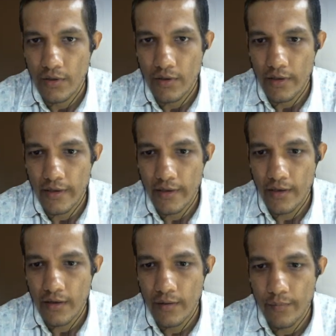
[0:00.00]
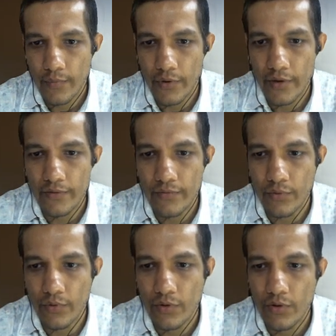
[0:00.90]
again
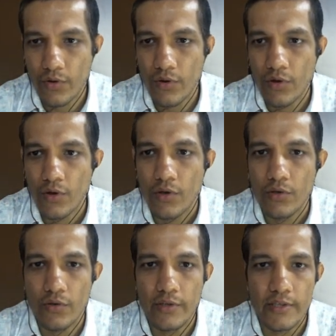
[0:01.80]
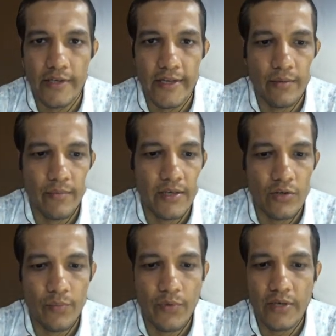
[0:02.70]
0.4. So this is nothing but
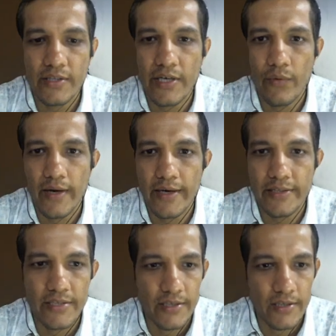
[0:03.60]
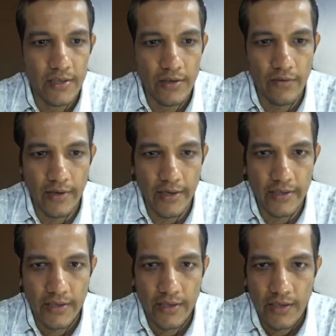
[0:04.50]
0.318, we'll get
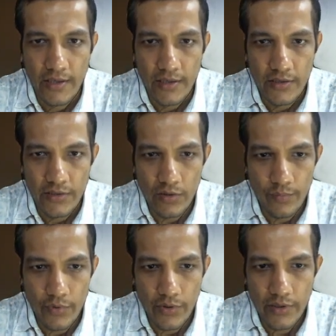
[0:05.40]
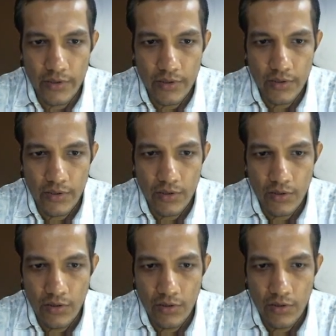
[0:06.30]

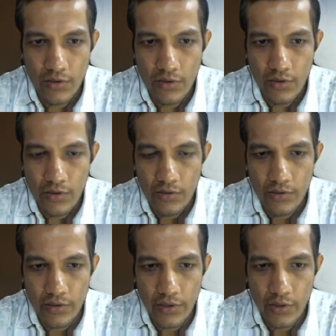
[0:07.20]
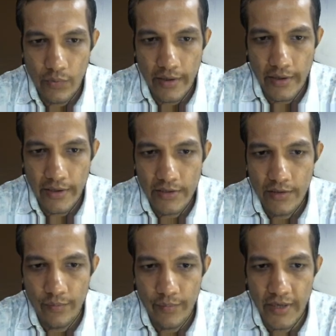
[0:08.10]
0.318
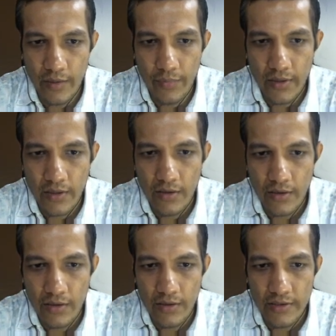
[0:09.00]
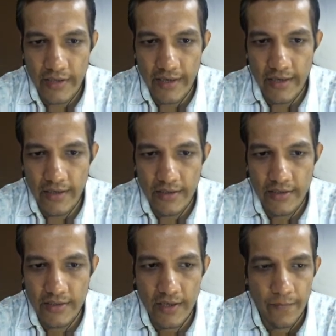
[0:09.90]
meter per second. This
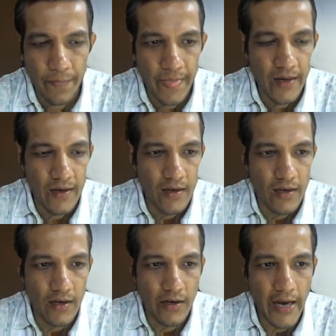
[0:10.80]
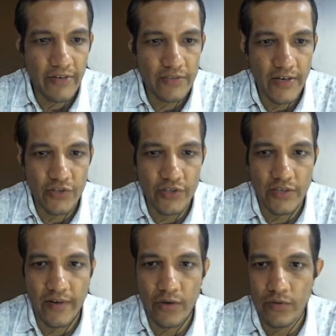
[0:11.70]
is the average velocity
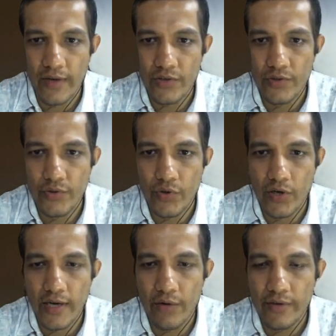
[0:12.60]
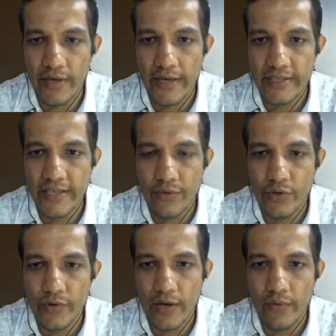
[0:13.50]
value. So velocity you got. Now next thing, we need
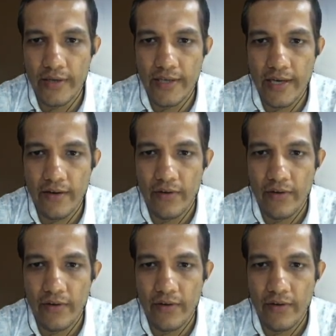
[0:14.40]
to calculate the